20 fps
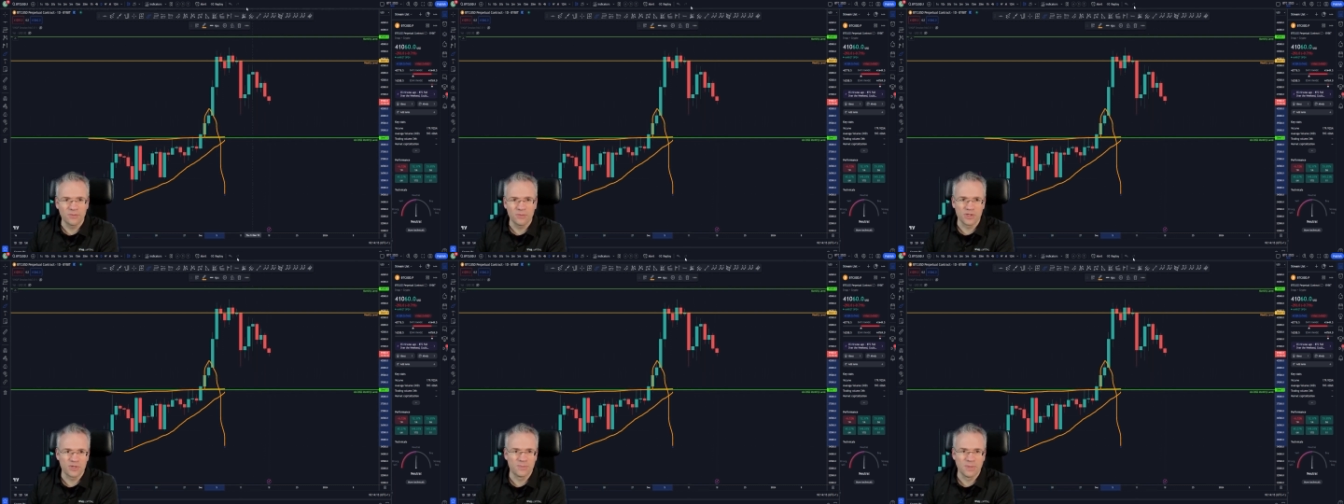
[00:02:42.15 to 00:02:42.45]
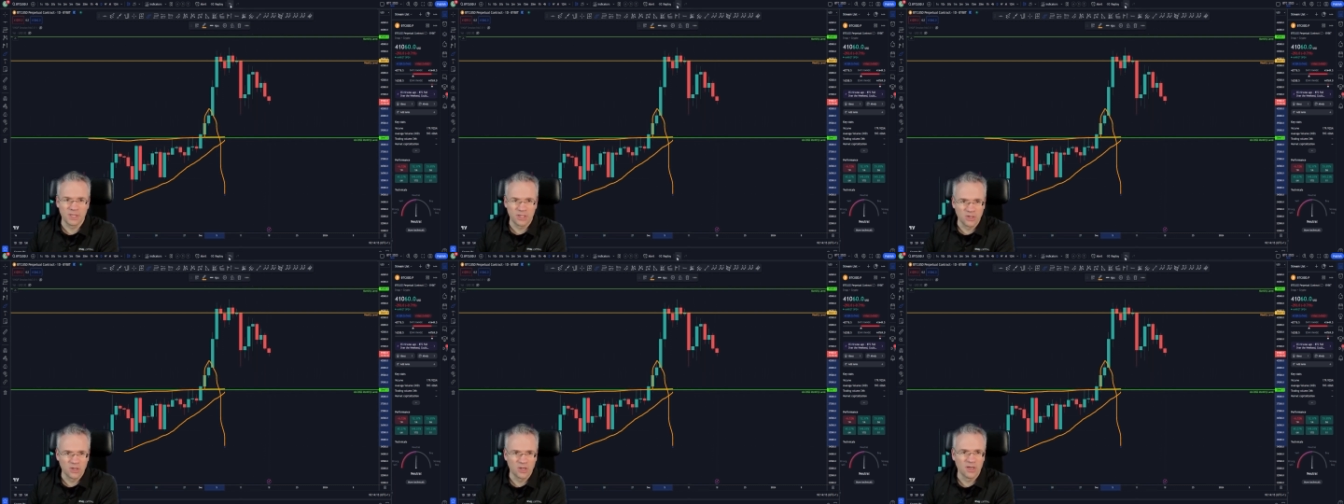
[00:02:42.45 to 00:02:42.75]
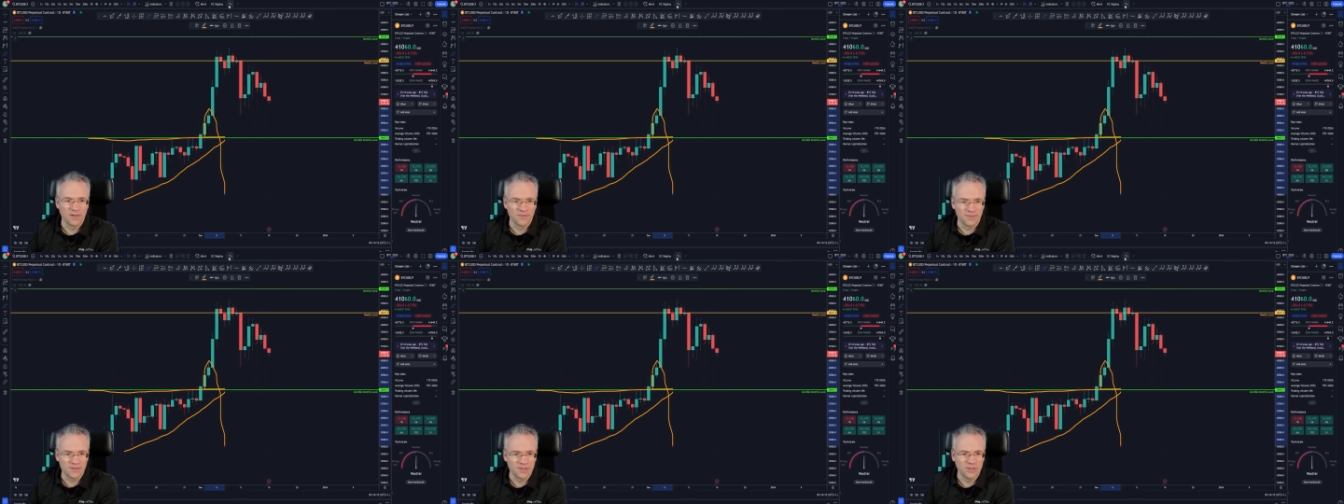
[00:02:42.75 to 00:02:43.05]
which Bitcoin
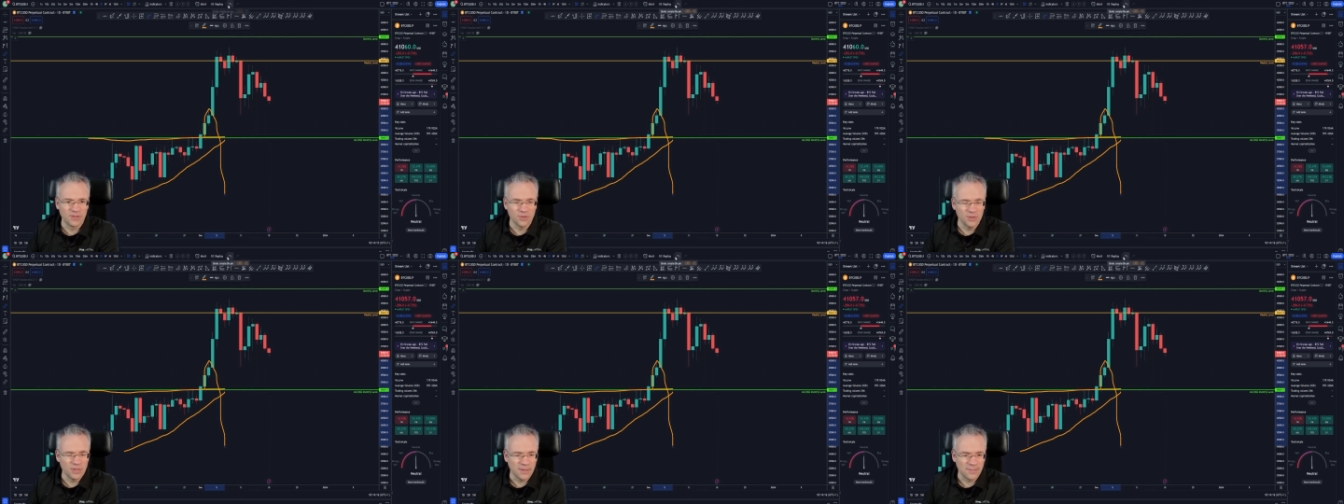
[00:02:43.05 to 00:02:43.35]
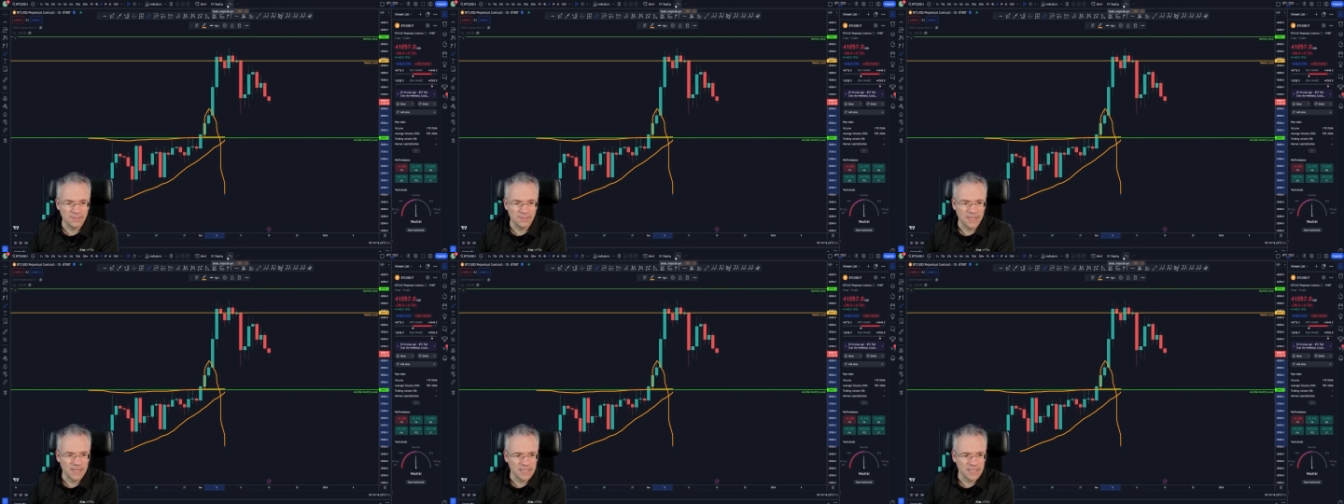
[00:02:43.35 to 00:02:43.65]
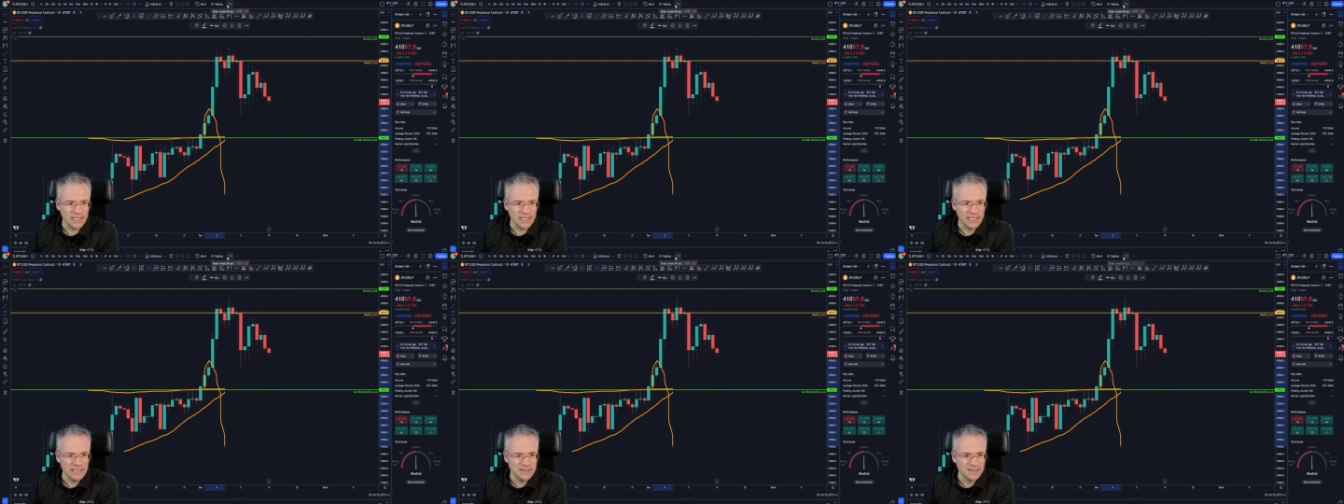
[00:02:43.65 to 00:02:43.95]
loves to do, admittedly.